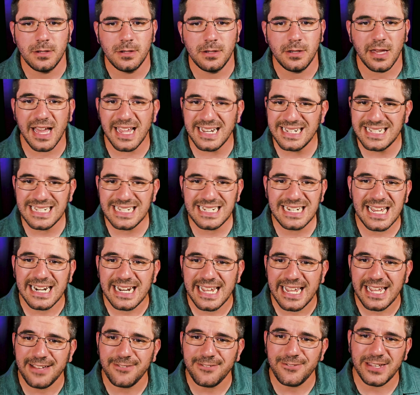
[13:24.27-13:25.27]
I did not
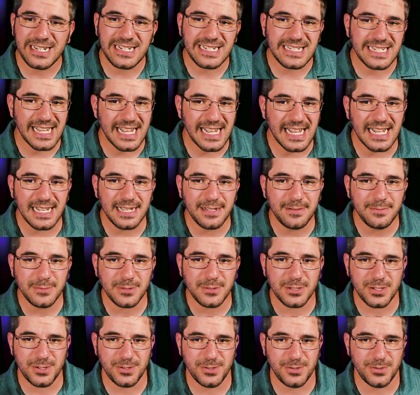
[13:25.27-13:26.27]
have any time
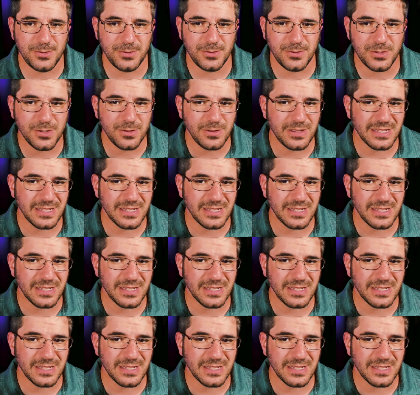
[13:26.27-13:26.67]
to do